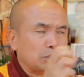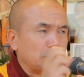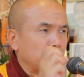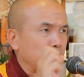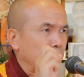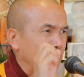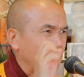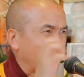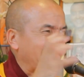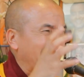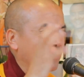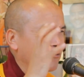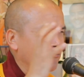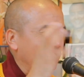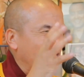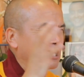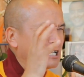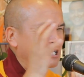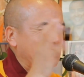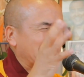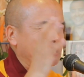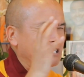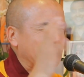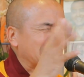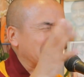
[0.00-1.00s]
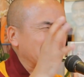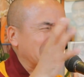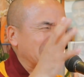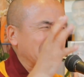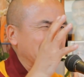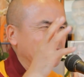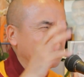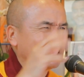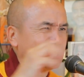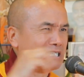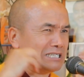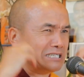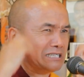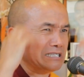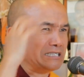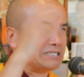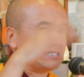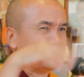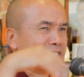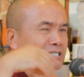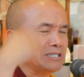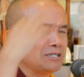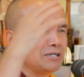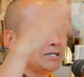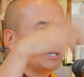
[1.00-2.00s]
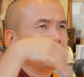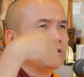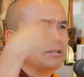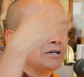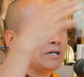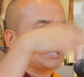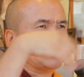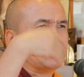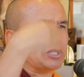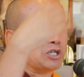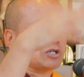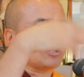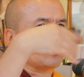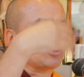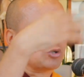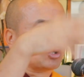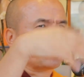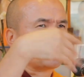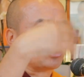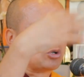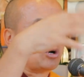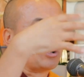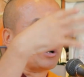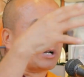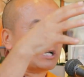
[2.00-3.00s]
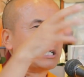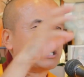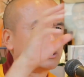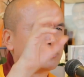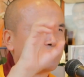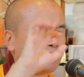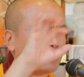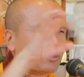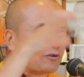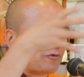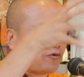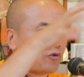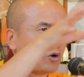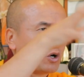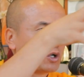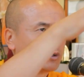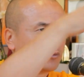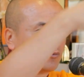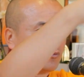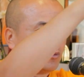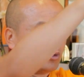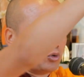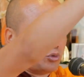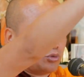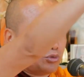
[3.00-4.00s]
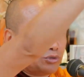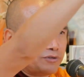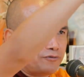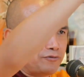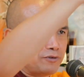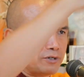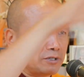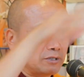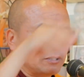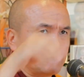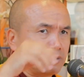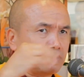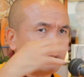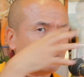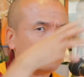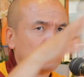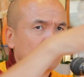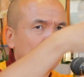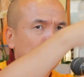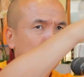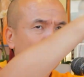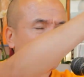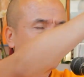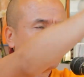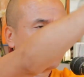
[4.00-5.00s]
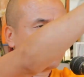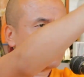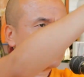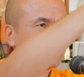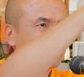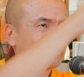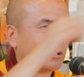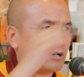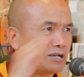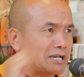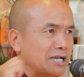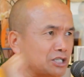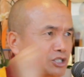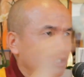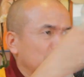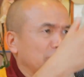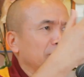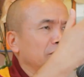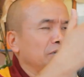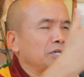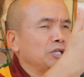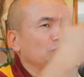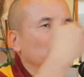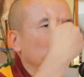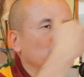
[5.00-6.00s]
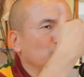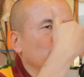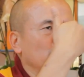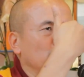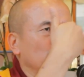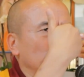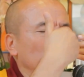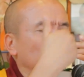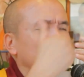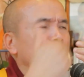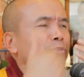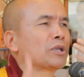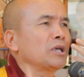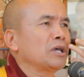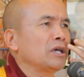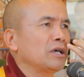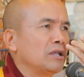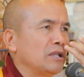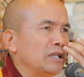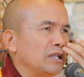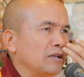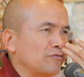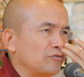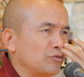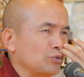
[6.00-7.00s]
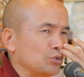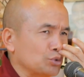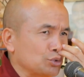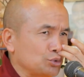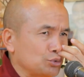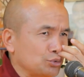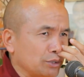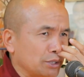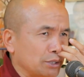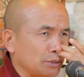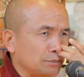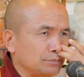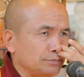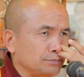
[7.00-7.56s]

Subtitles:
black, very dirty, the torrents, very forceful river like this gushing in through your left nostril